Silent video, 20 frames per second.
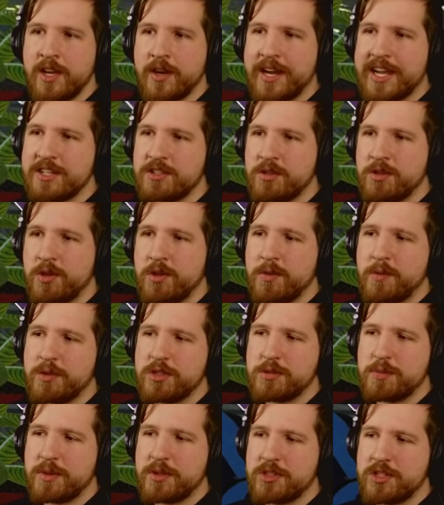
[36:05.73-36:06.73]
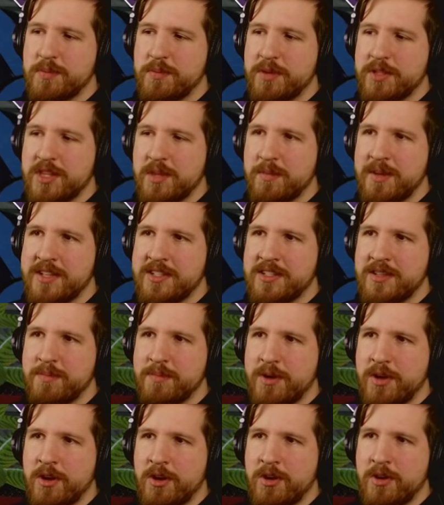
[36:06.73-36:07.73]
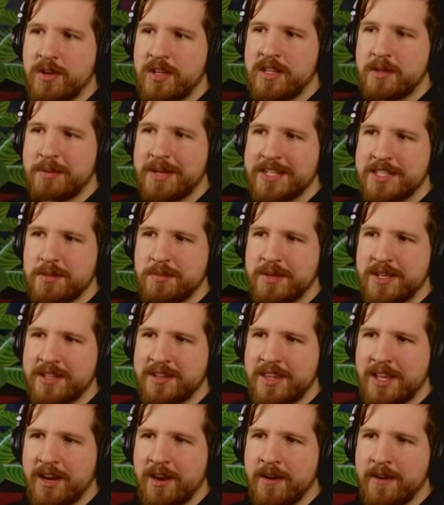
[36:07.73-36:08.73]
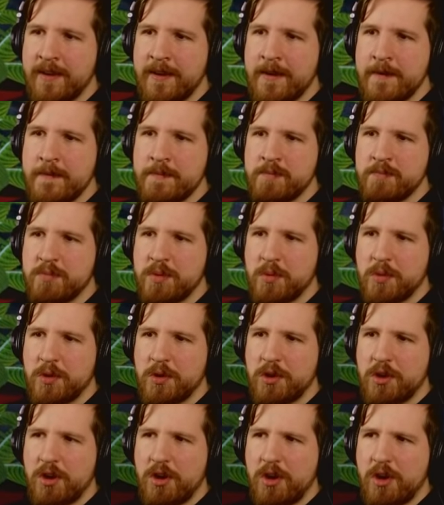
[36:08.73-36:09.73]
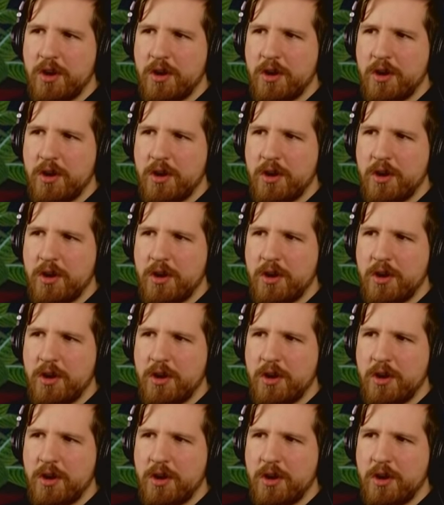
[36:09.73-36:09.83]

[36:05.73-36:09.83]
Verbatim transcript: Okay, so I know that we're supposed to put the medicine ball and the plastic plant there, but we're...